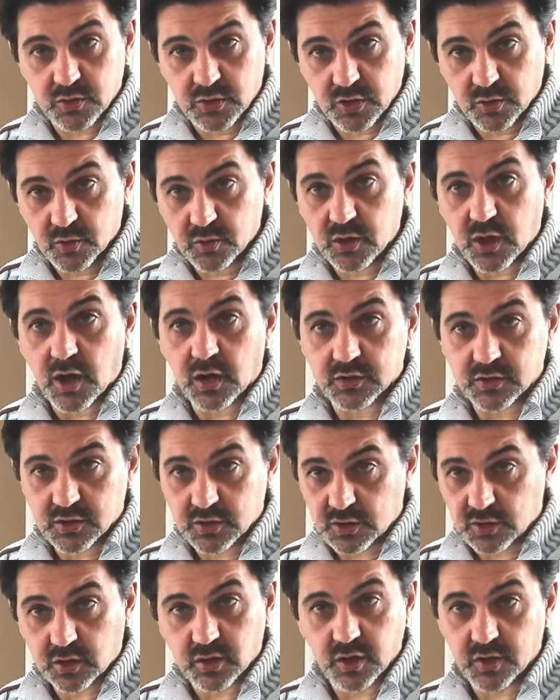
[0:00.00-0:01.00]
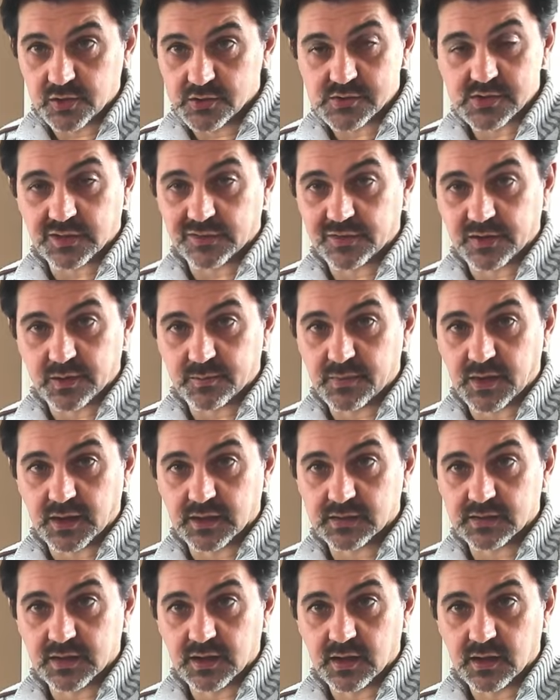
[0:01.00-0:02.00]
do not close the
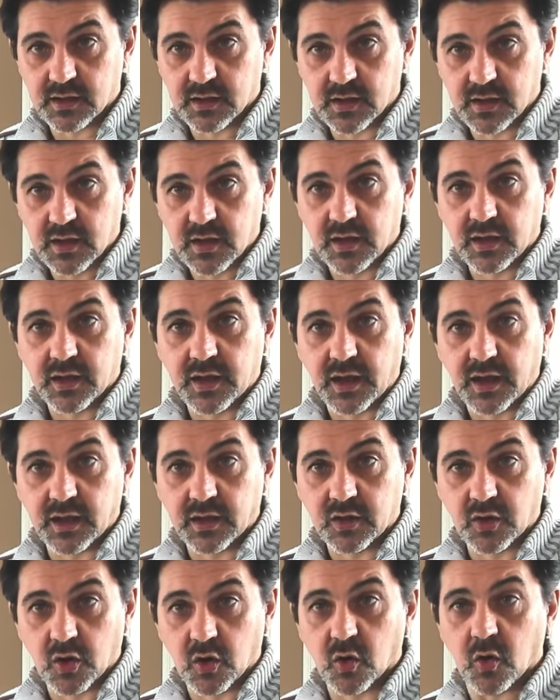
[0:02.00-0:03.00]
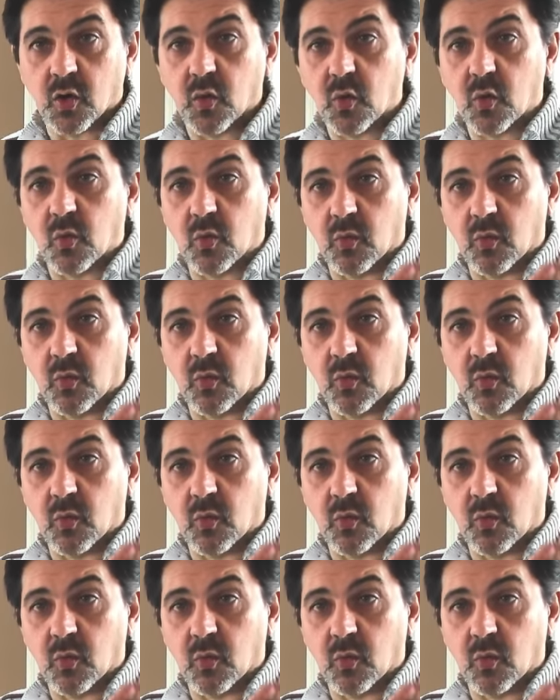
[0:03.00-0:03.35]
fermata, and go.